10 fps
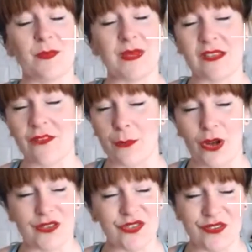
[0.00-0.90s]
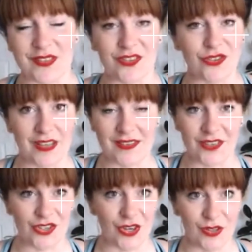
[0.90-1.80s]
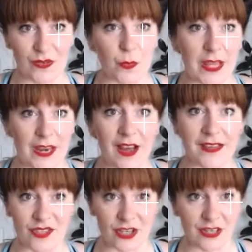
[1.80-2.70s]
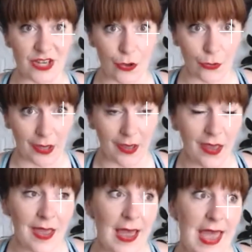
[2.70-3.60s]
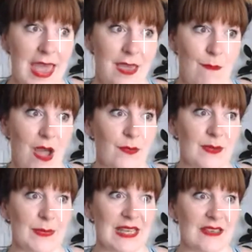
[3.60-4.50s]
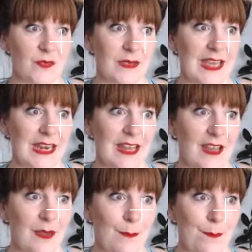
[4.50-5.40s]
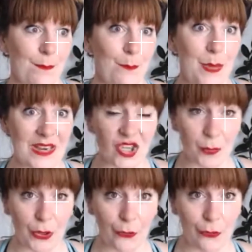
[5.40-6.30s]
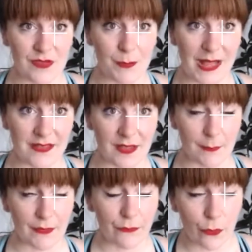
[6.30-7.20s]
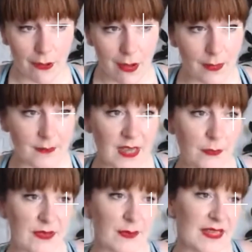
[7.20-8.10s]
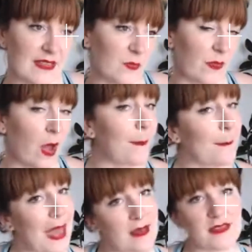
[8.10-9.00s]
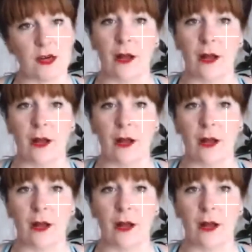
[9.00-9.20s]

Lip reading: specific postures and transitions when I started yoga. I was obsessed with getting pincha pose, balancing on my forearms. I was obsessed with hop backs